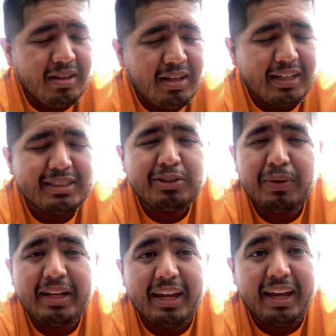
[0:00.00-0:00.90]
I just don't want
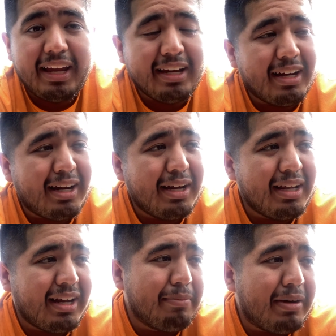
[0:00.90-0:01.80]
to get hate.
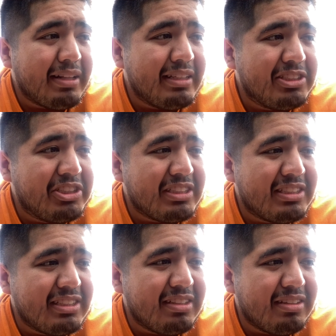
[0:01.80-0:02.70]
I bought this just
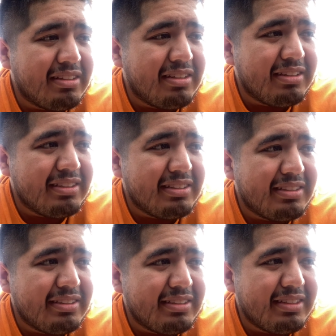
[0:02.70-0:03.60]
to,
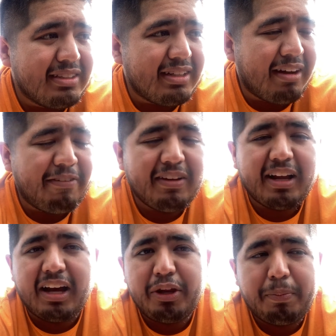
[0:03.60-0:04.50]
I feel like
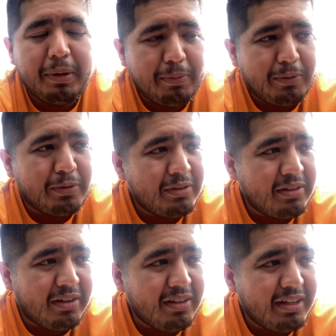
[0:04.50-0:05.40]
other people
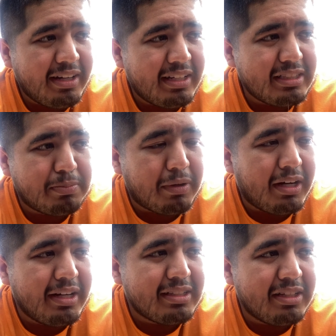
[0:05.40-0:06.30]
are looking at this
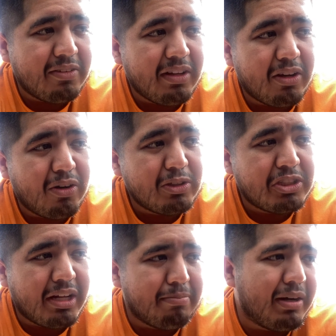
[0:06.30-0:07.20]
product and they're like, oh,
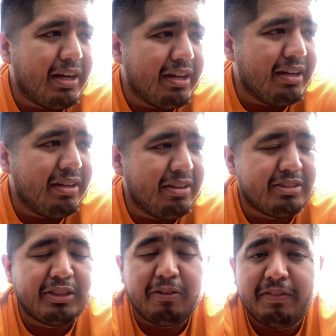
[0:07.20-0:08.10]
should I buy it? And there's
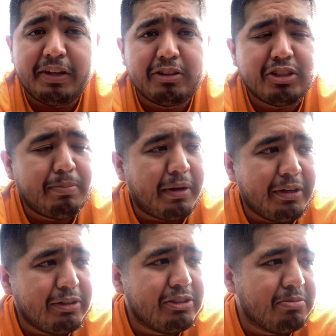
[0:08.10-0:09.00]
no videos up on
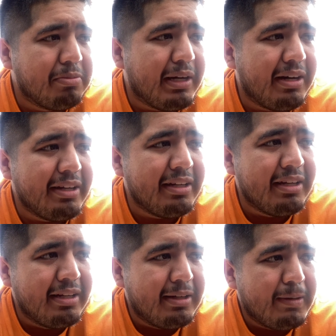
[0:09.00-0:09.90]
YouTube about it.
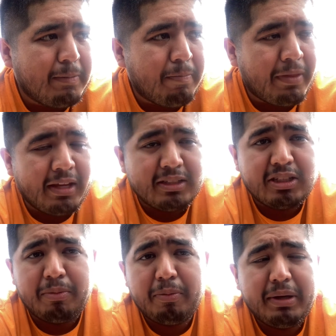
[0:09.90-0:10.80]
So
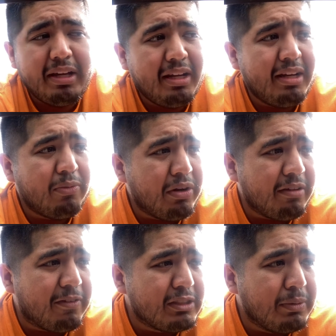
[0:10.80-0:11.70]
I'm going to be one of the
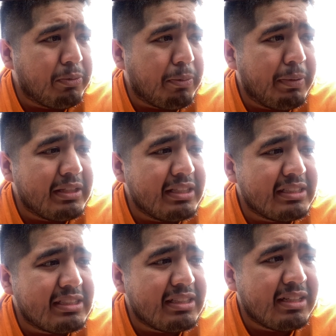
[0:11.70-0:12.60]
first people to put
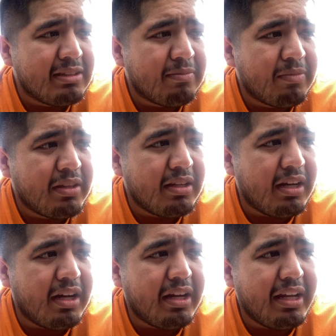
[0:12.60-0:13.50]
this
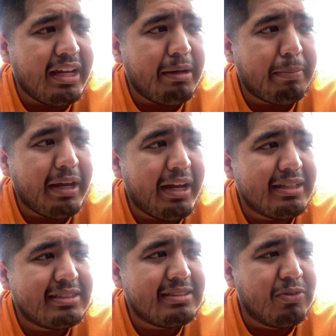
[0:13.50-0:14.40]
eBay
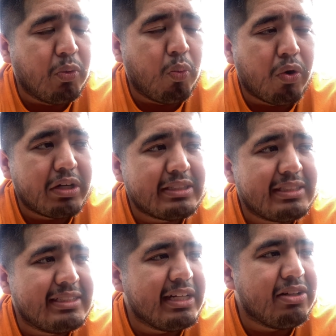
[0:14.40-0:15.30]
Works
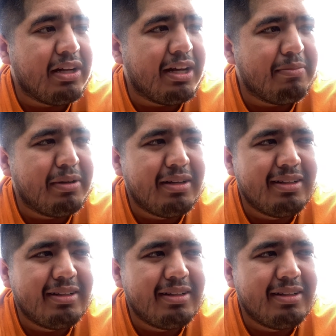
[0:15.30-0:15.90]
tilt hub